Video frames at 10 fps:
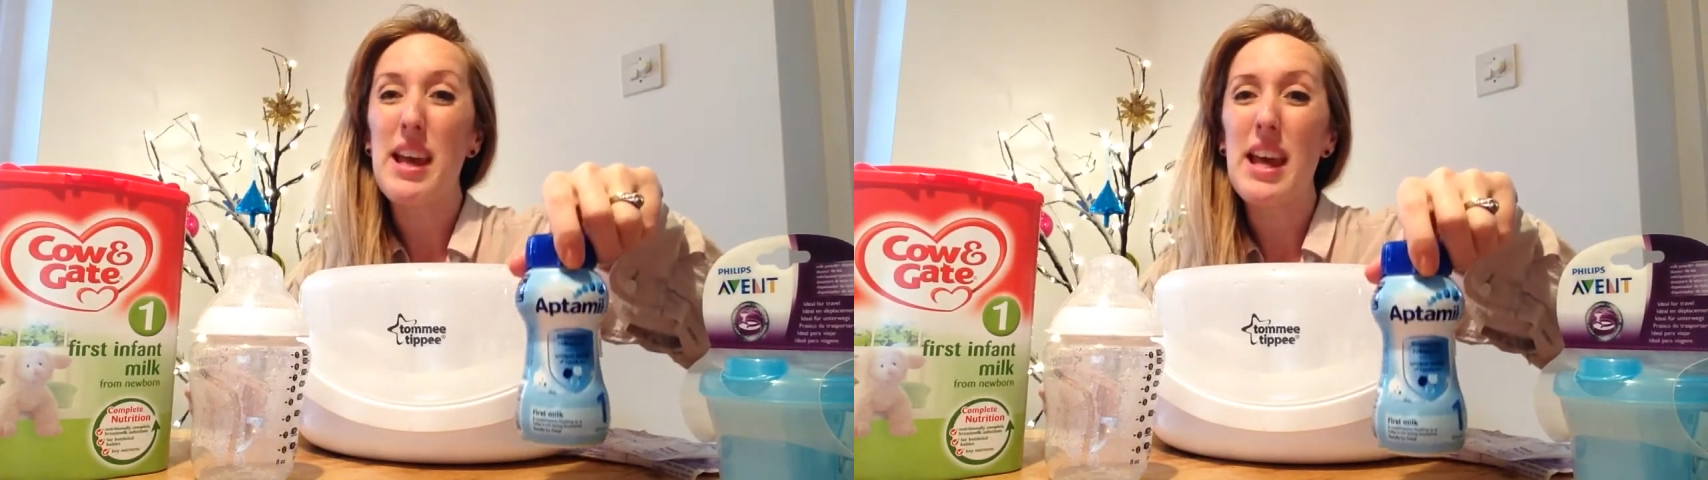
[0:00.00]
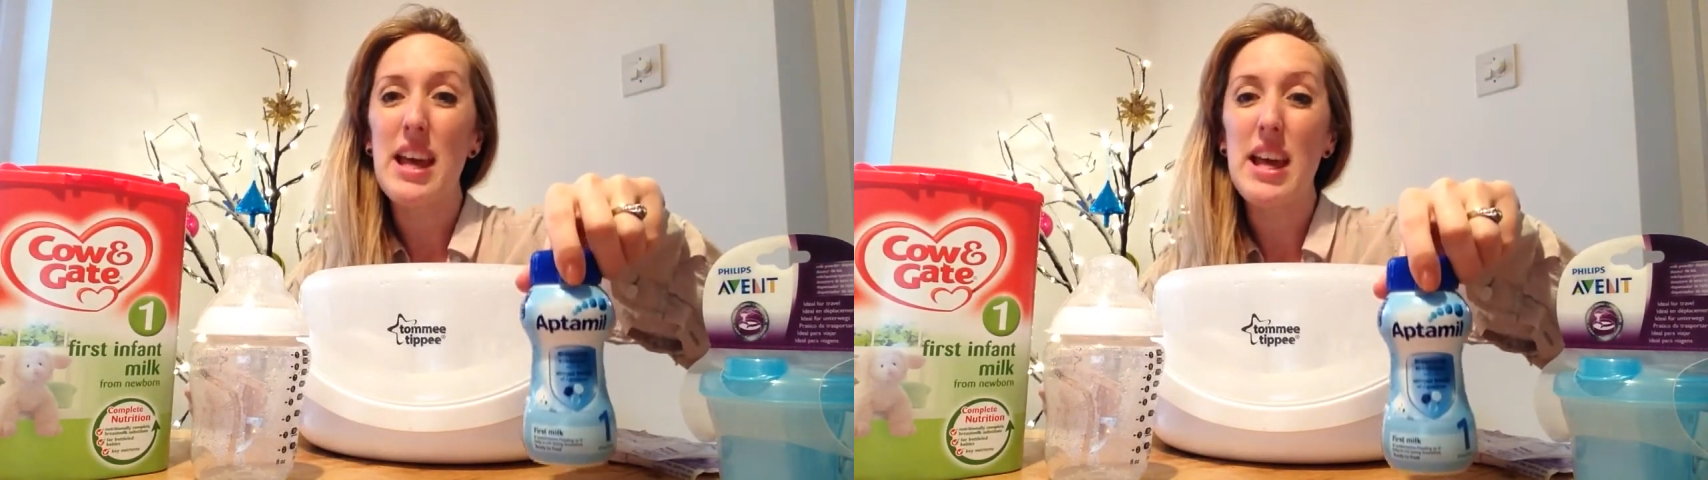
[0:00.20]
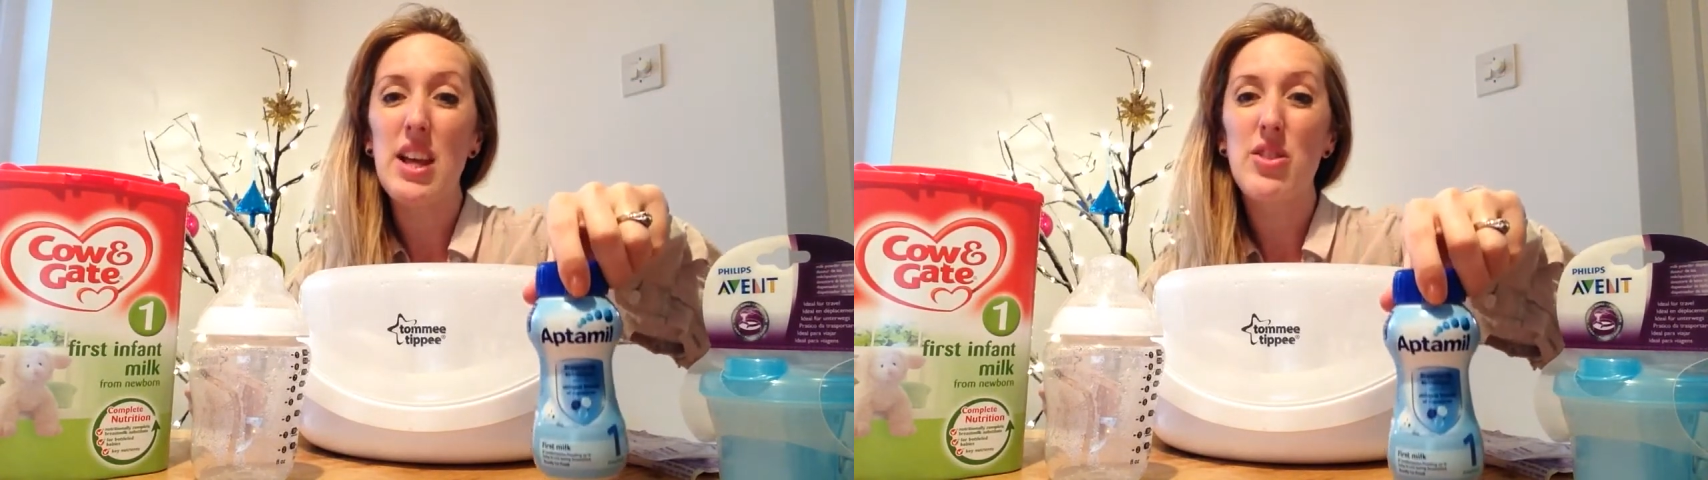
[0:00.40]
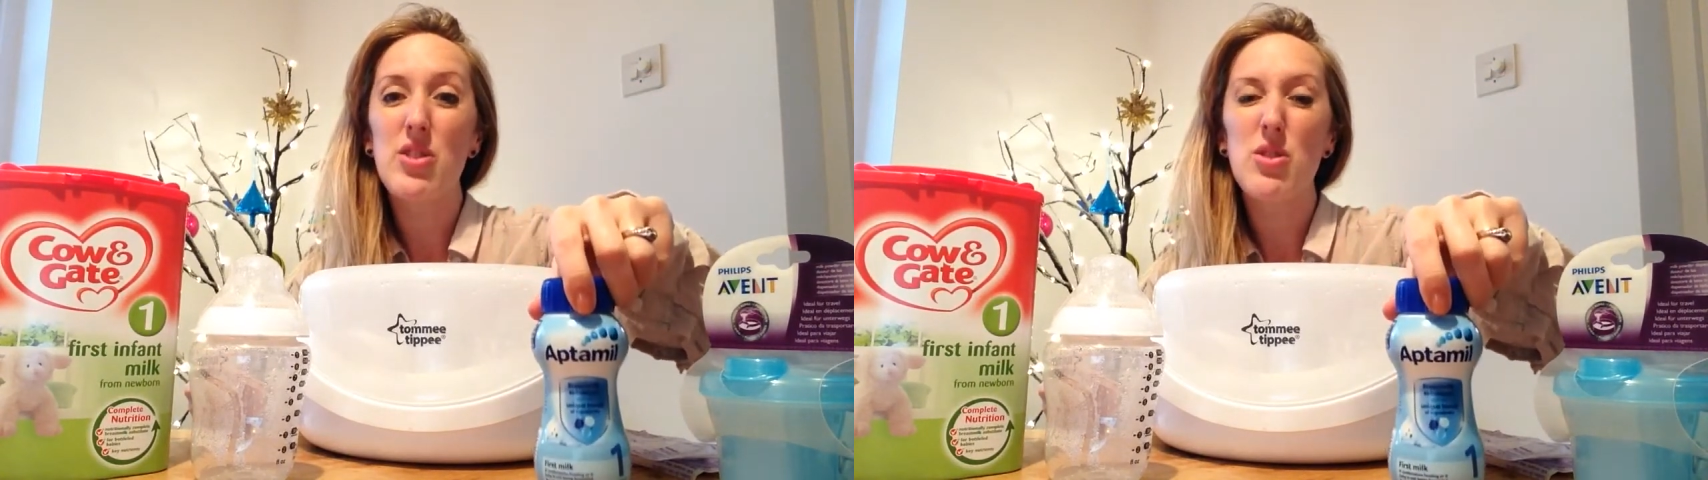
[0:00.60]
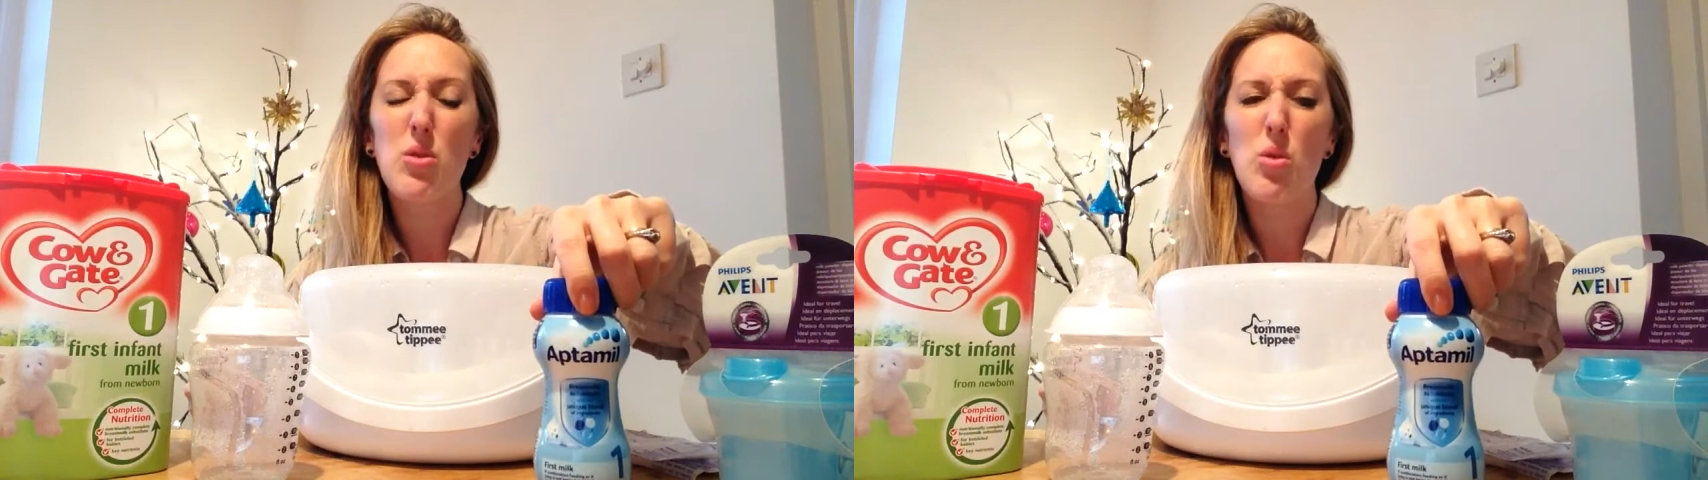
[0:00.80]

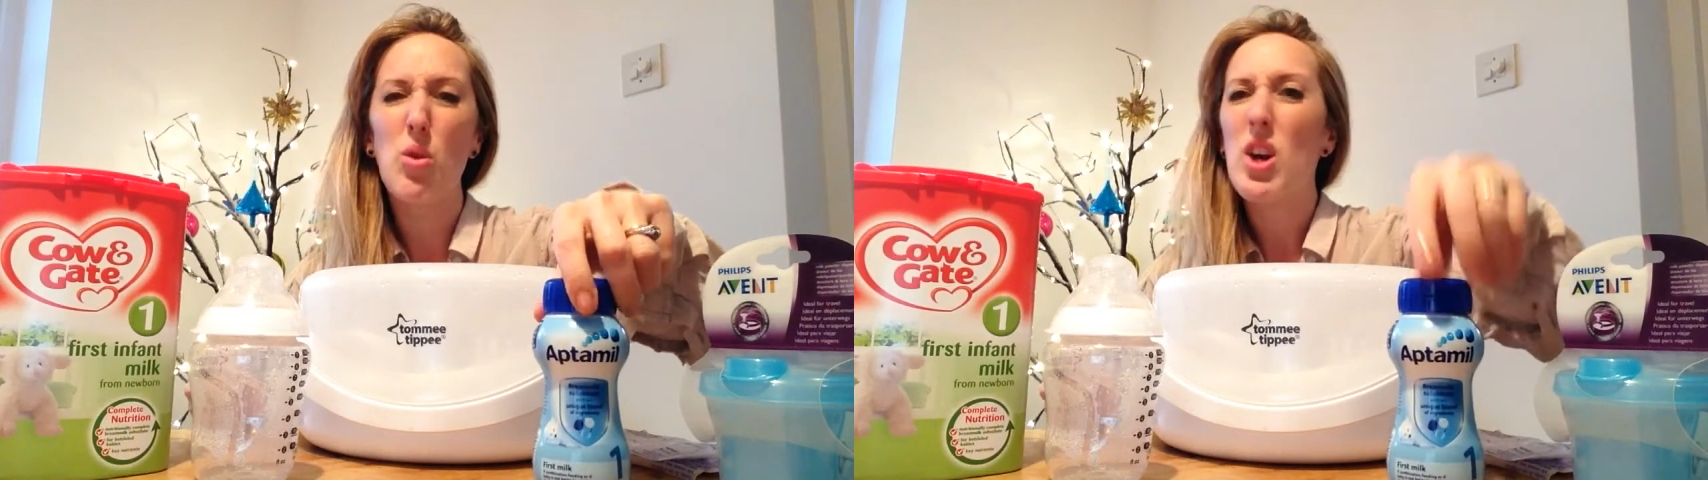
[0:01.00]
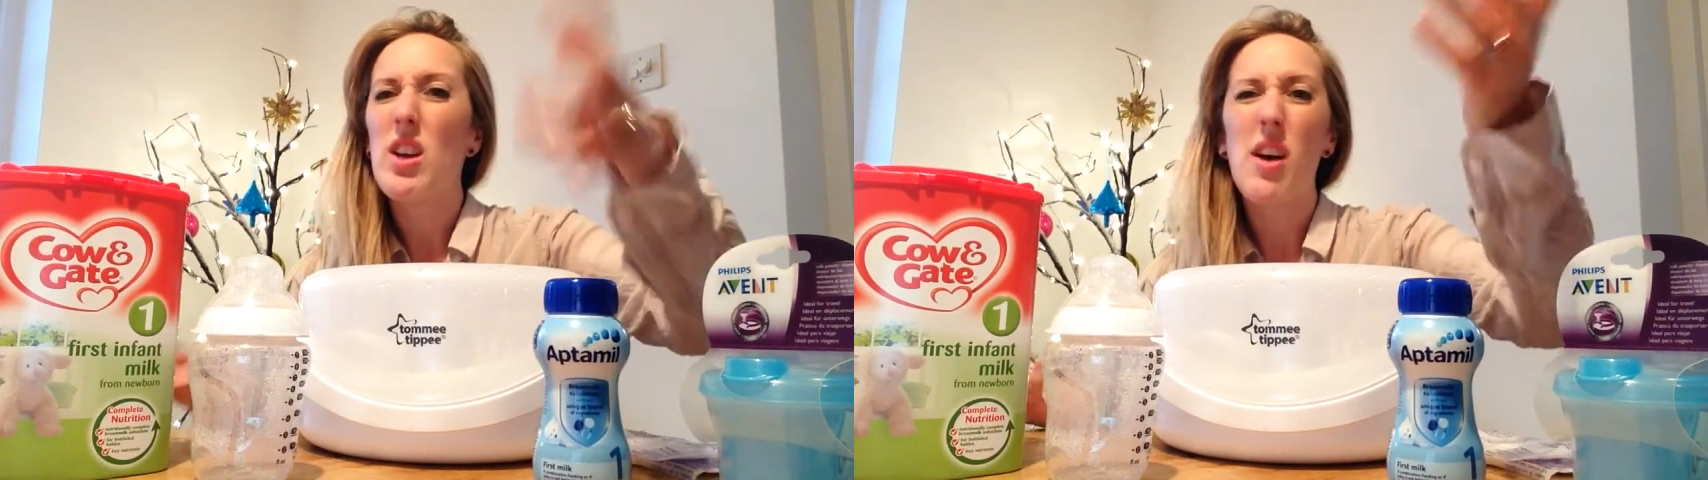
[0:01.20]
each, or